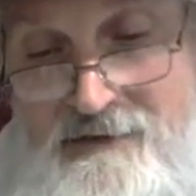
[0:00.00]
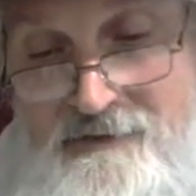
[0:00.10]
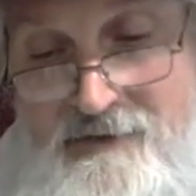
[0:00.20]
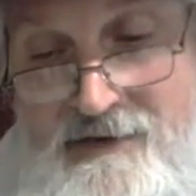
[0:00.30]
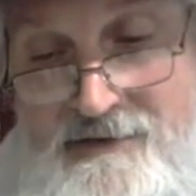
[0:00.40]

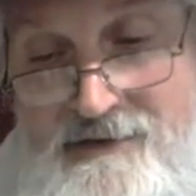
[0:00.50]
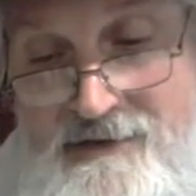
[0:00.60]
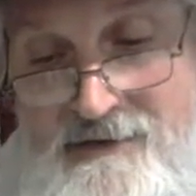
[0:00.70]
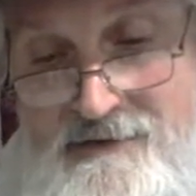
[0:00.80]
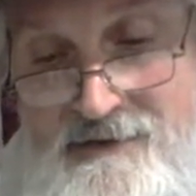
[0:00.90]
This
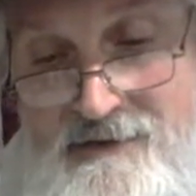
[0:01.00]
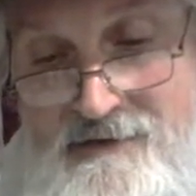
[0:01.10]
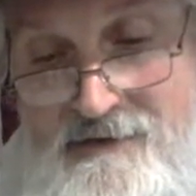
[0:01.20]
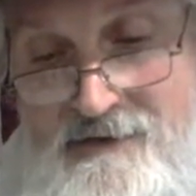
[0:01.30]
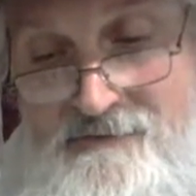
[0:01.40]
is
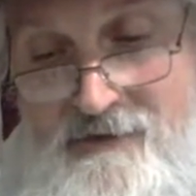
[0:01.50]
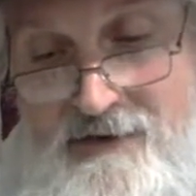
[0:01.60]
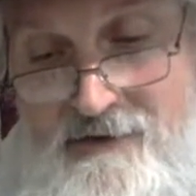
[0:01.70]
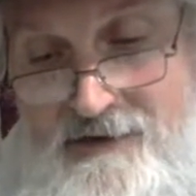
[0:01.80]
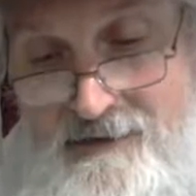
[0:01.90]
a very